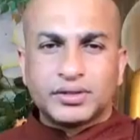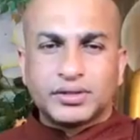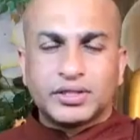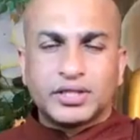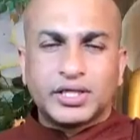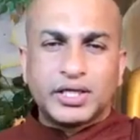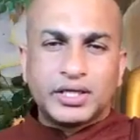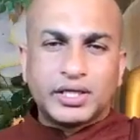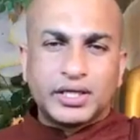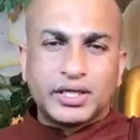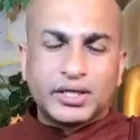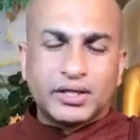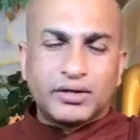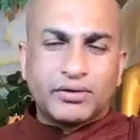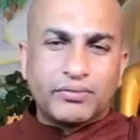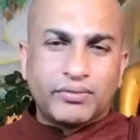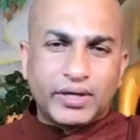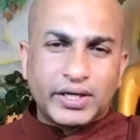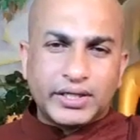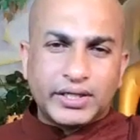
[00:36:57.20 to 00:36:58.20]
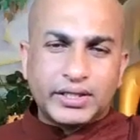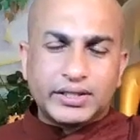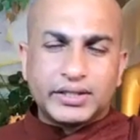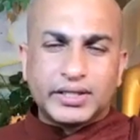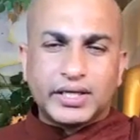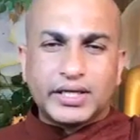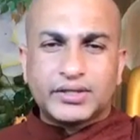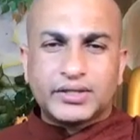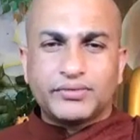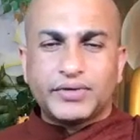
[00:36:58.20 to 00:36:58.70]
and uh, one
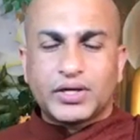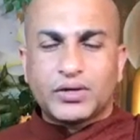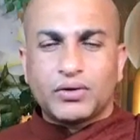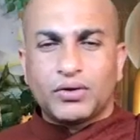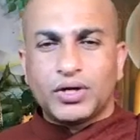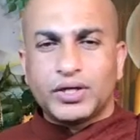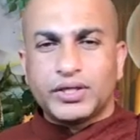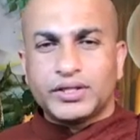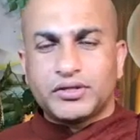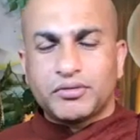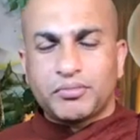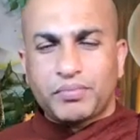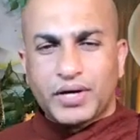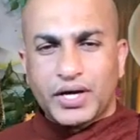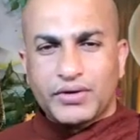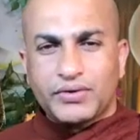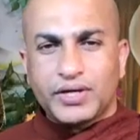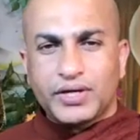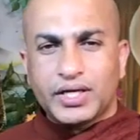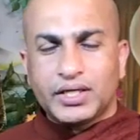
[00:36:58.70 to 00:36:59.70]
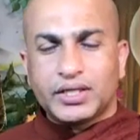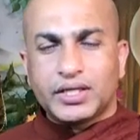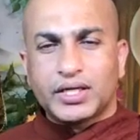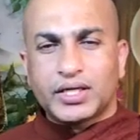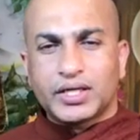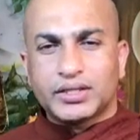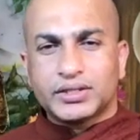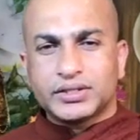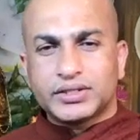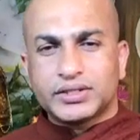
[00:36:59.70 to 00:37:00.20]
that we call the five
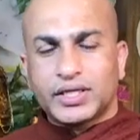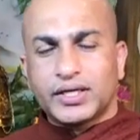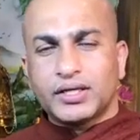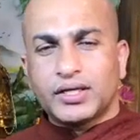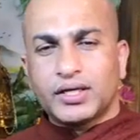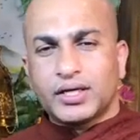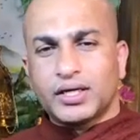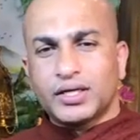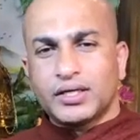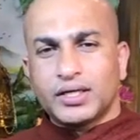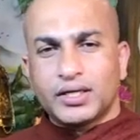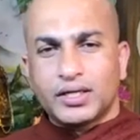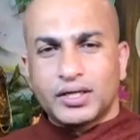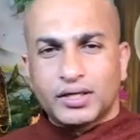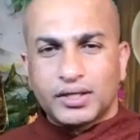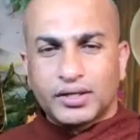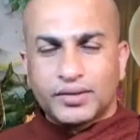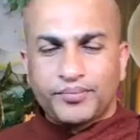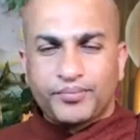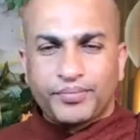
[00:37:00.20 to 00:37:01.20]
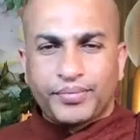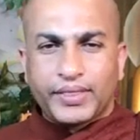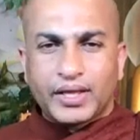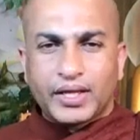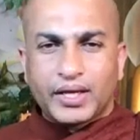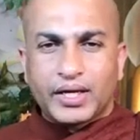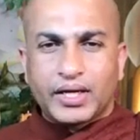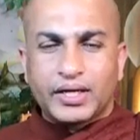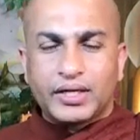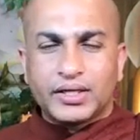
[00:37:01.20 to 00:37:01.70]
hindrances. Uh, and, and,
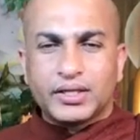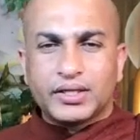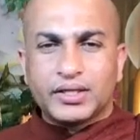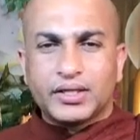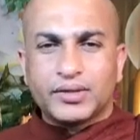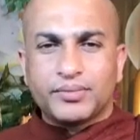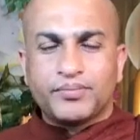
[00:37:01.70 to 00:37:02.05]
and uh,